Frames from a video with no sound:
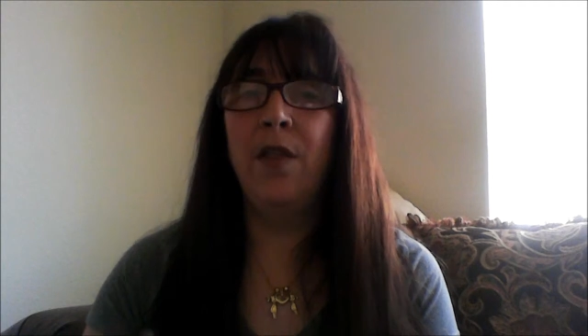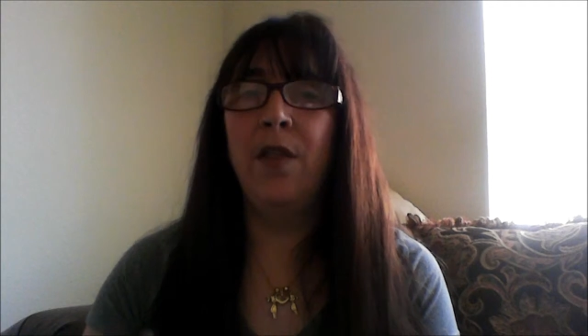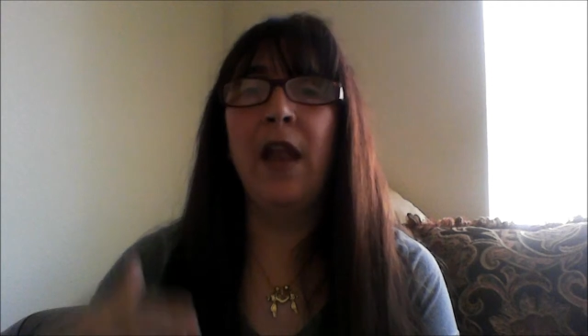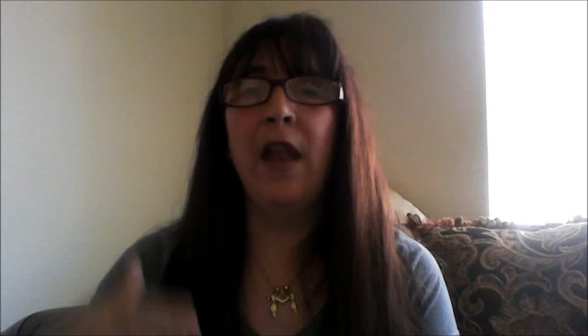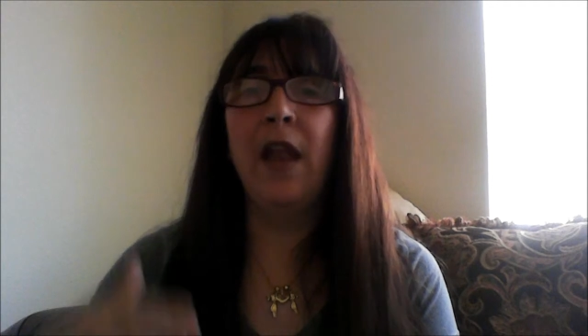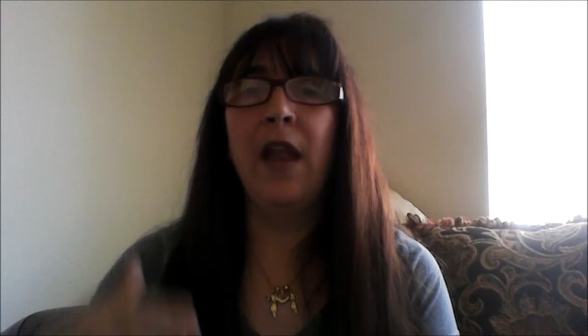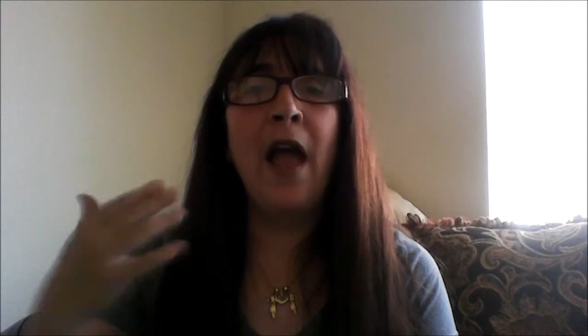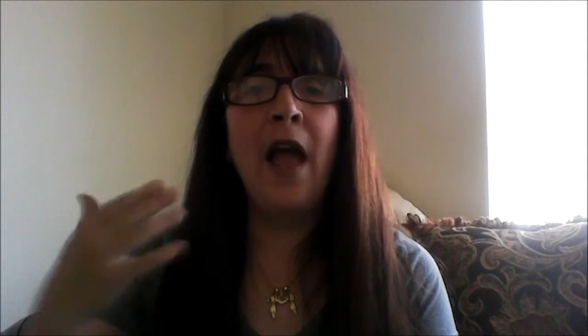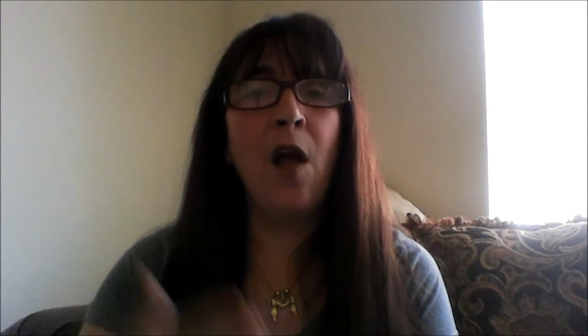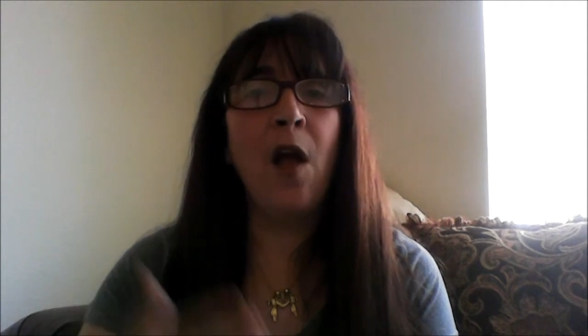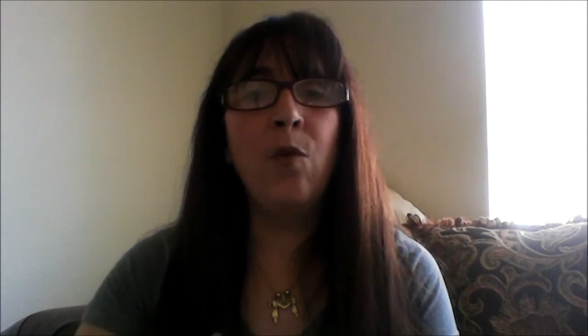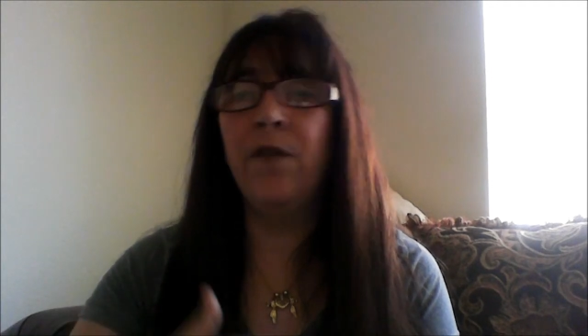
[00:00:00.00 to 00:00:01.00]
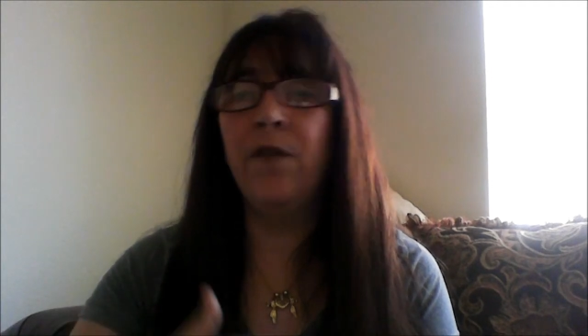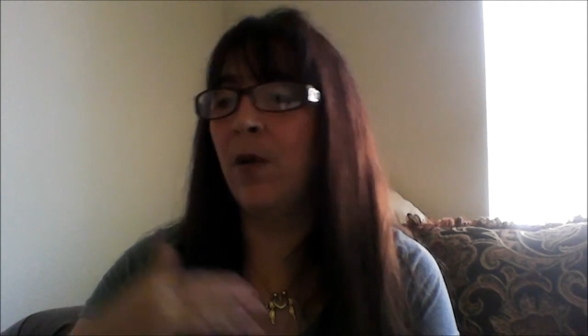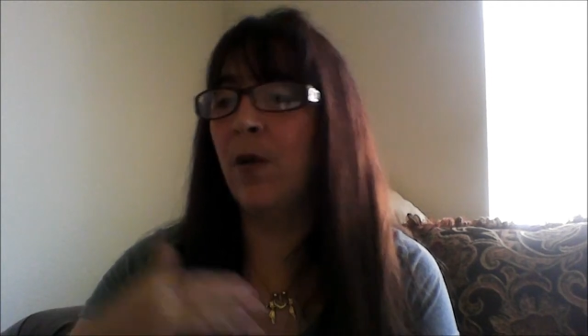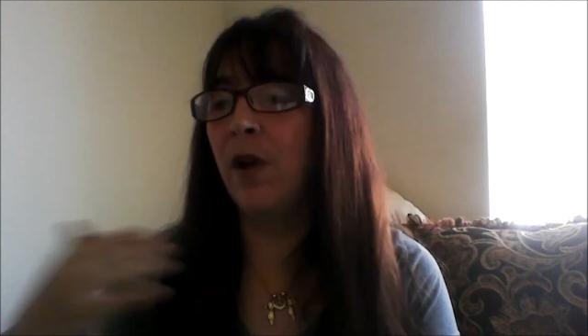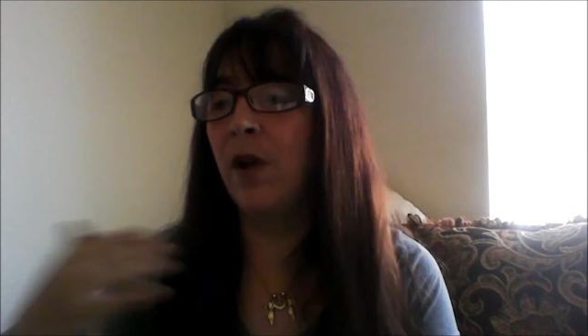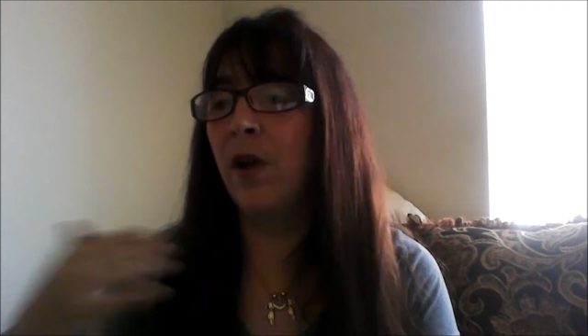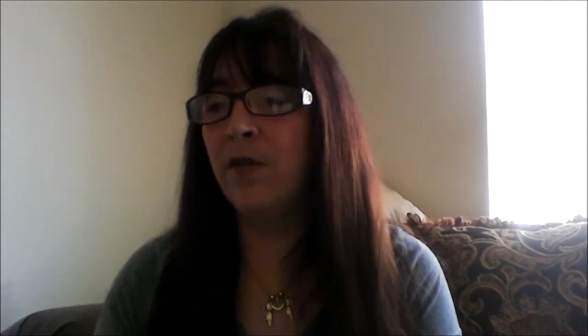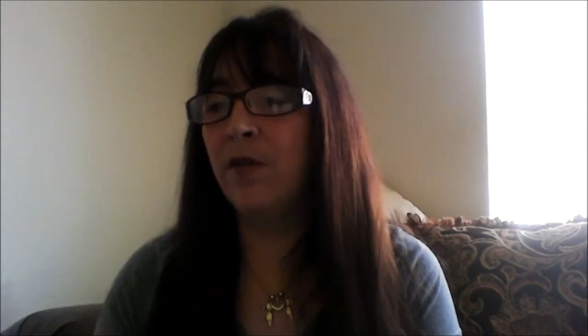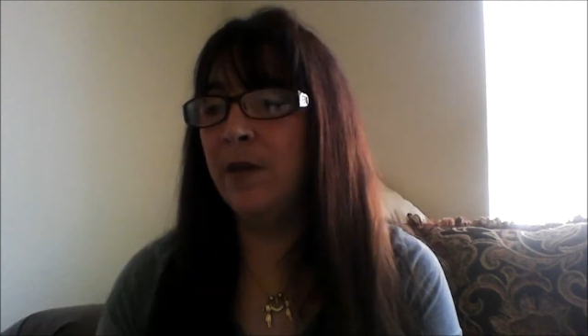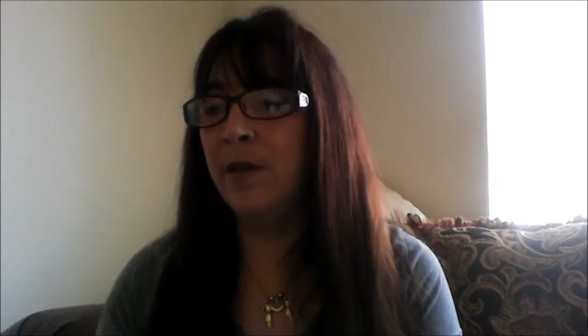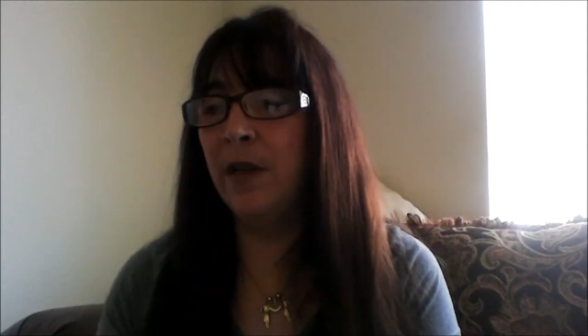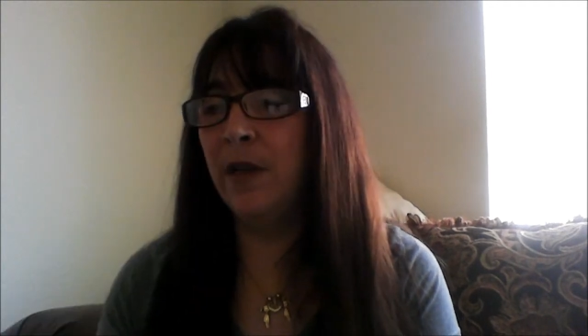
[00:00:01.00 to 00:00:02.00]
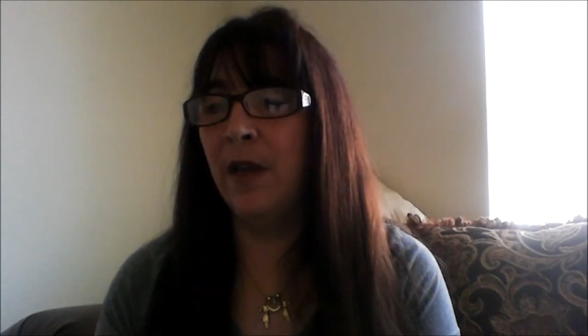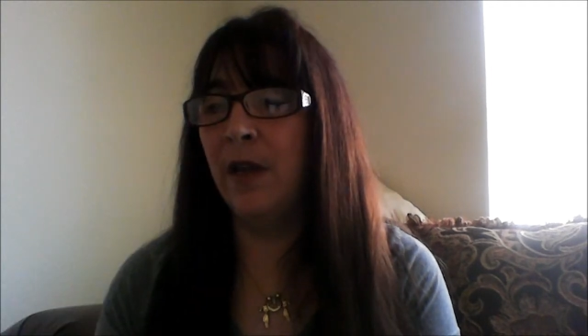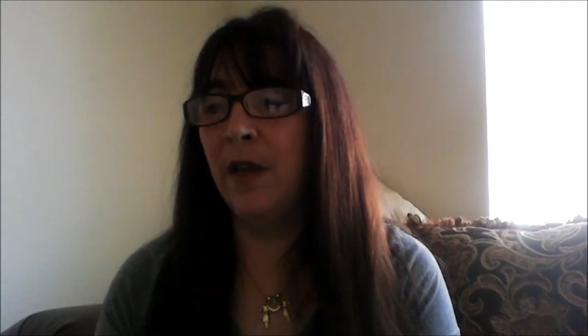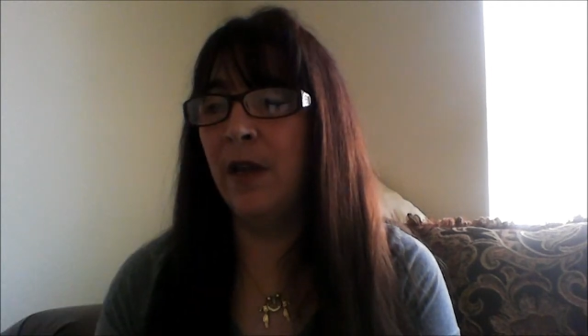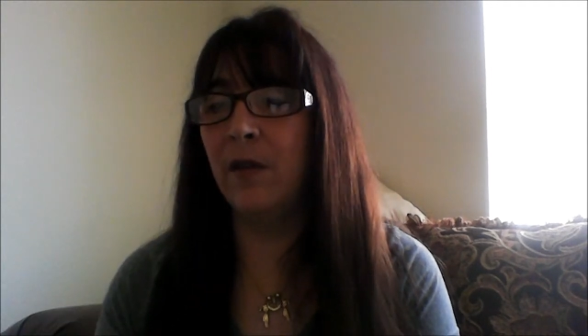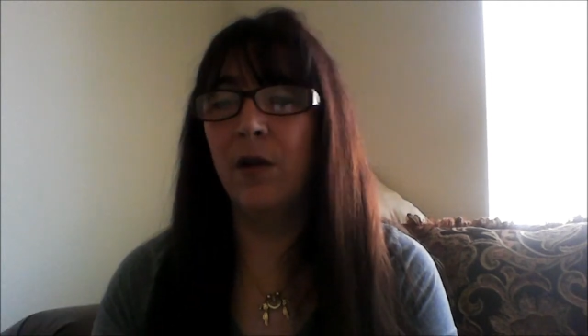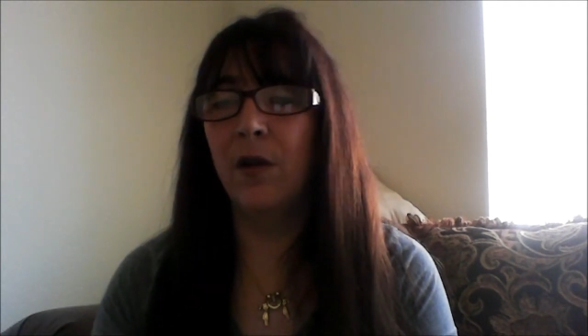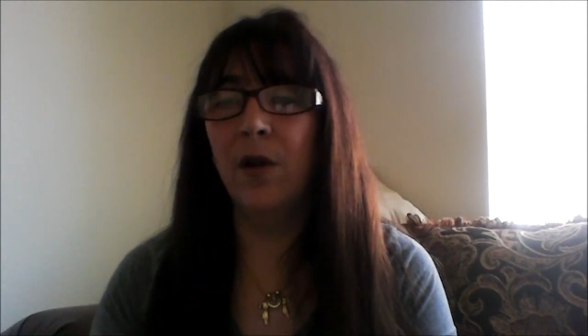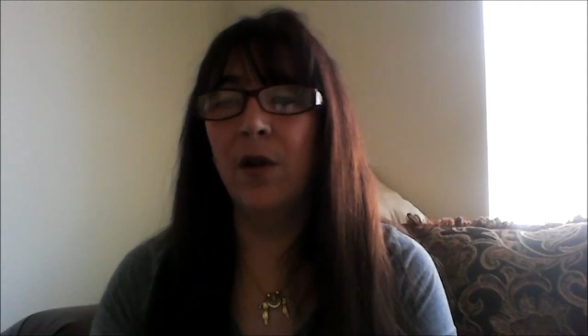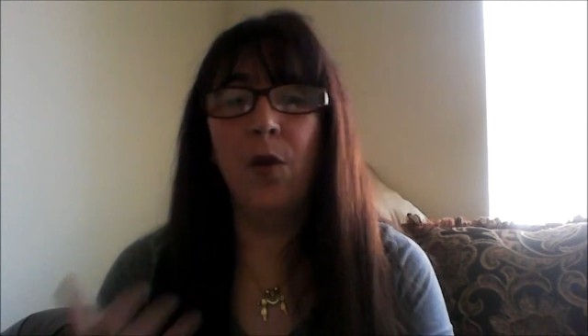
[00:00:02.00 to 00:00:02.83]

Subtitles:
That how, if they were ever to be together,